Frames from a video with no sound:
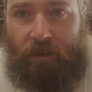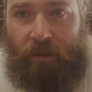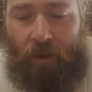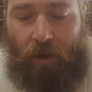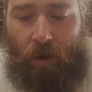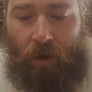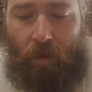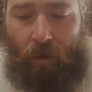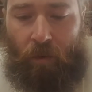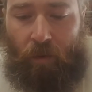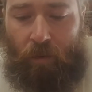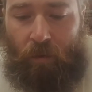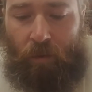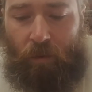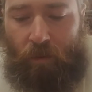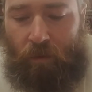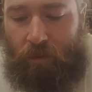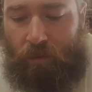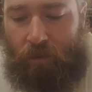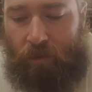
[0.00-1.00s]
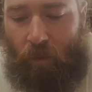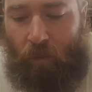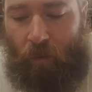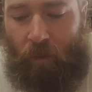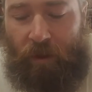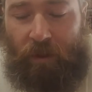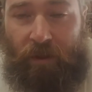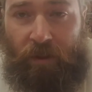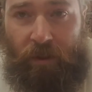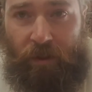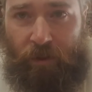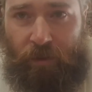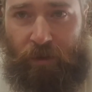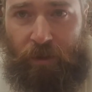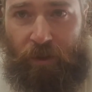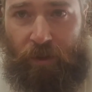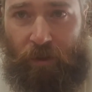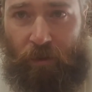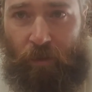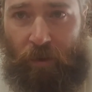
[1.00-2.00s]
So, with
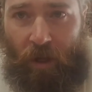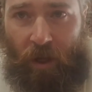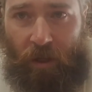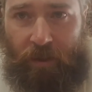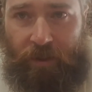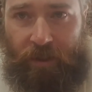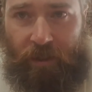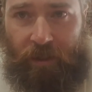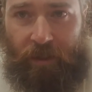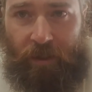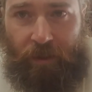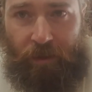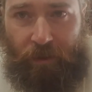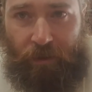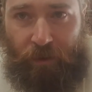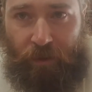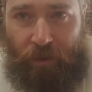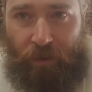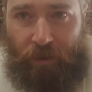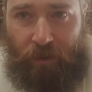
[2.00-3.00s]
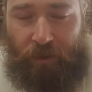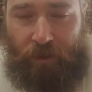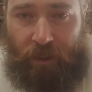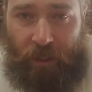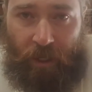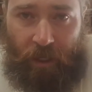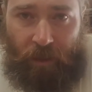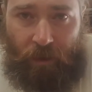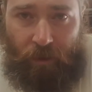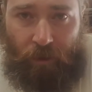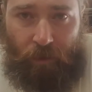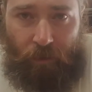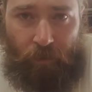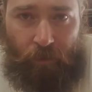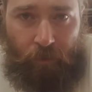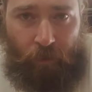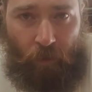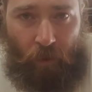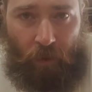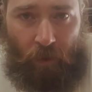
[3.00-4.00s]
YouTube launching their new channel
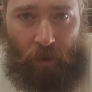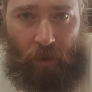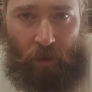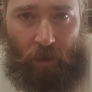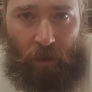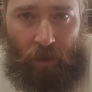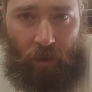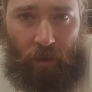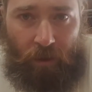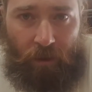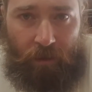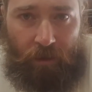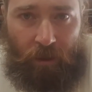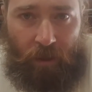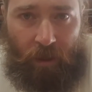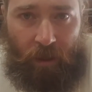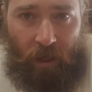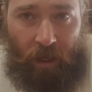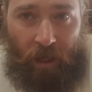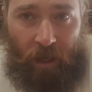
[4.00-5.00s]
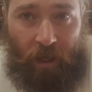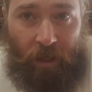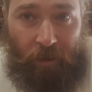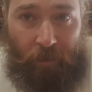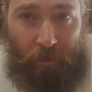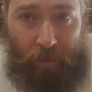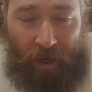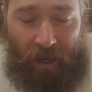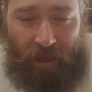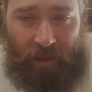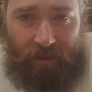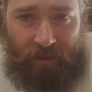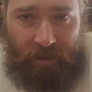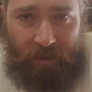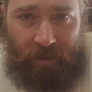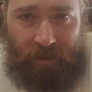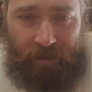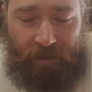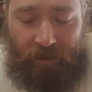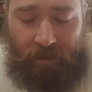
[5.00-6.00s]
for
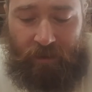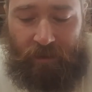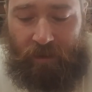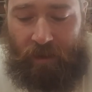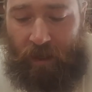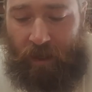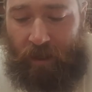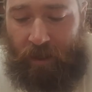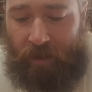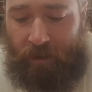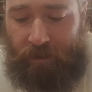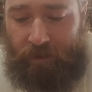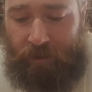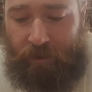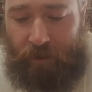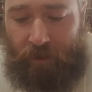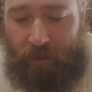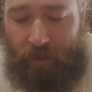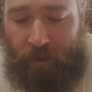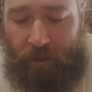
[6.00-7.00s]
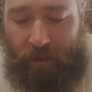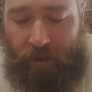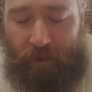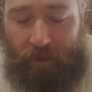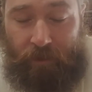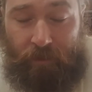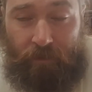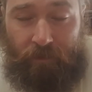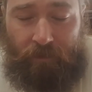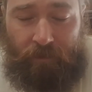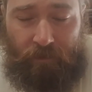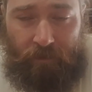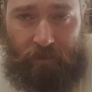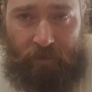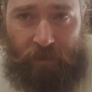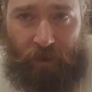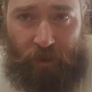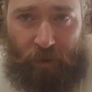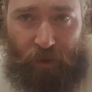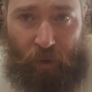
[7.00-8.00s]
unboxings, usually their
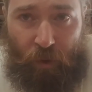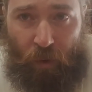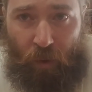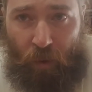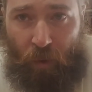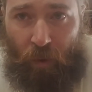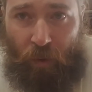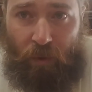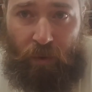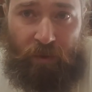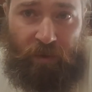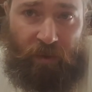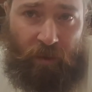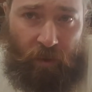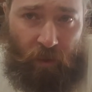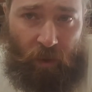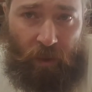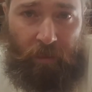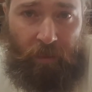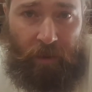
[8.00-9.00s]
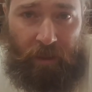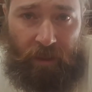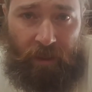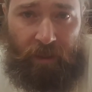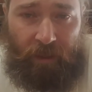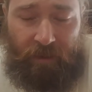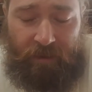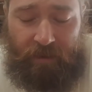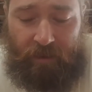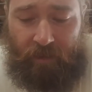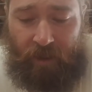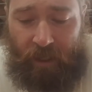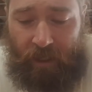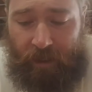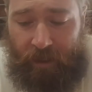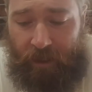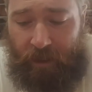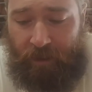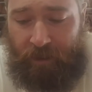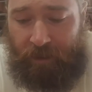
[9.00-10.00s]
tools, equipment, things of
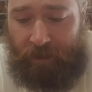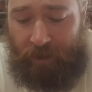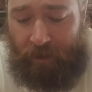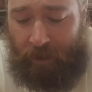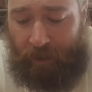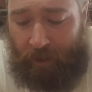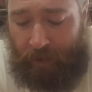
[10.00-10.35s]
that nature,